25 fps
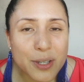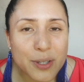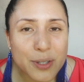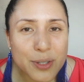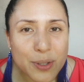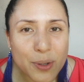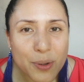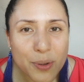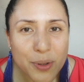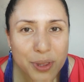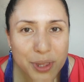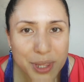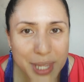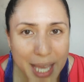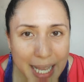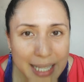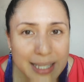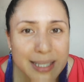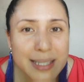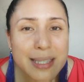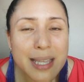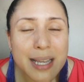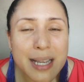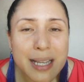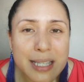So
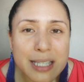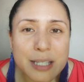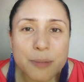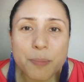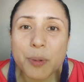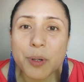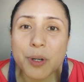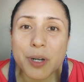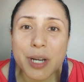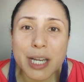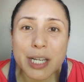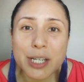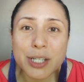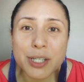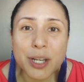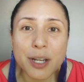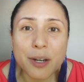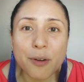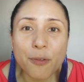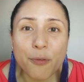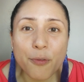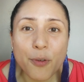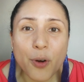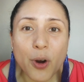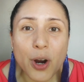that's the
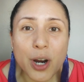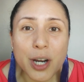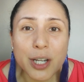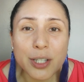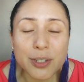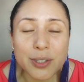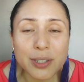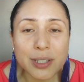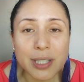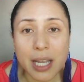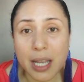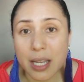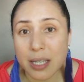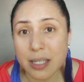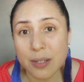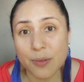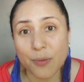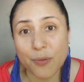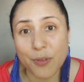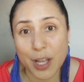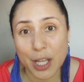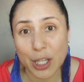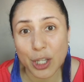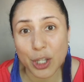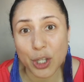inspiration for today's
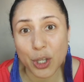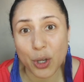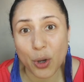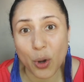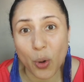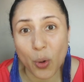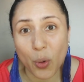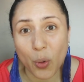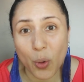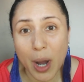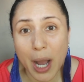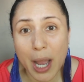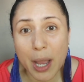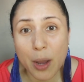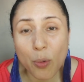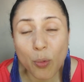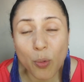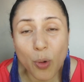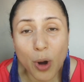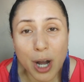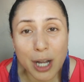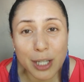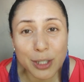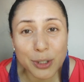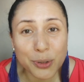video. I
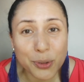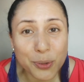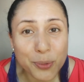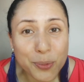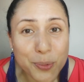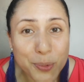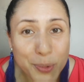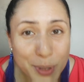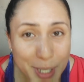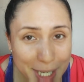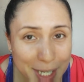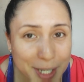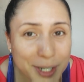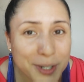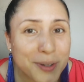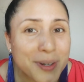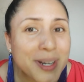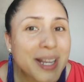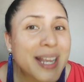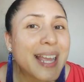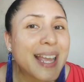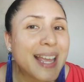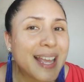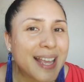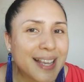want to
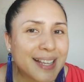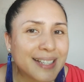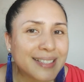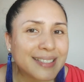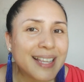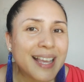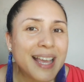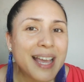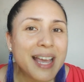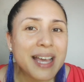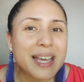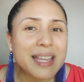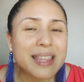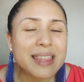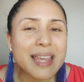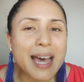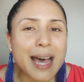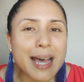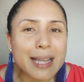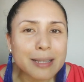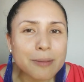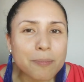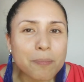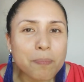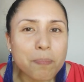recreate
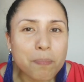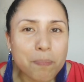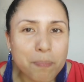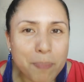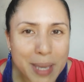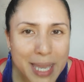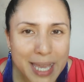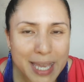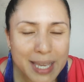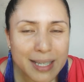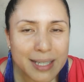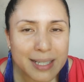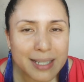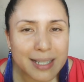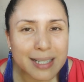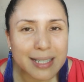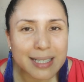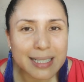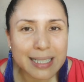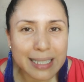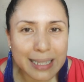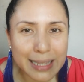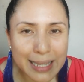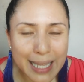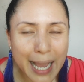that pink
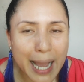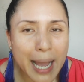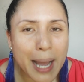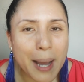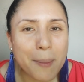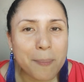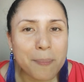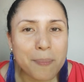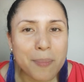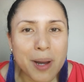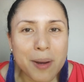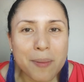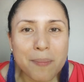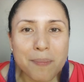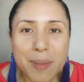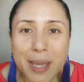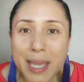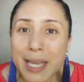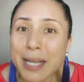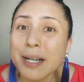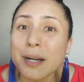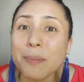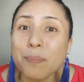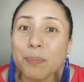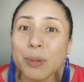glam
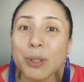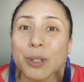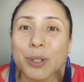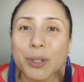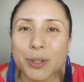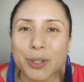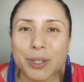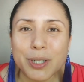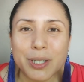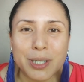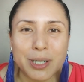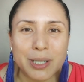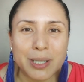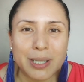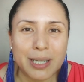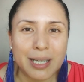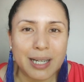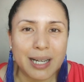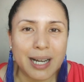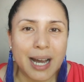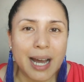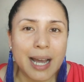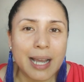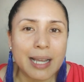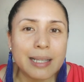makeup look
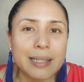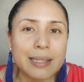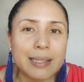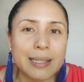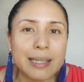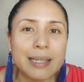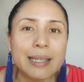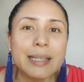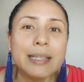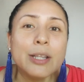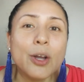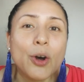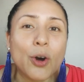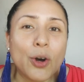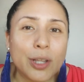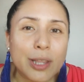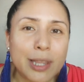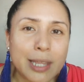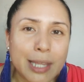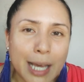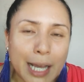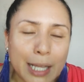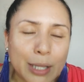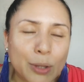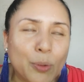I did on
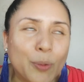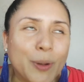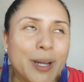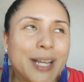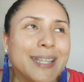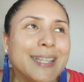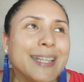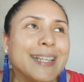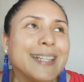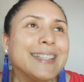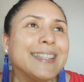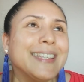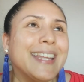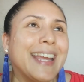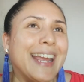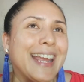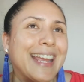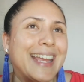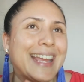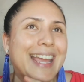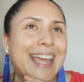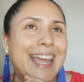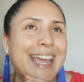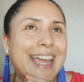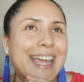that wedding
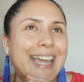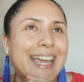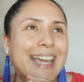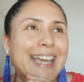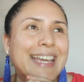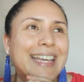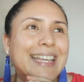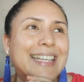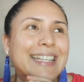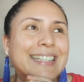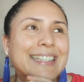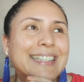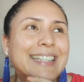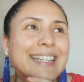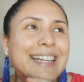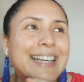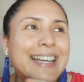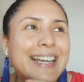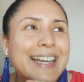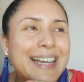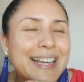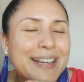day, and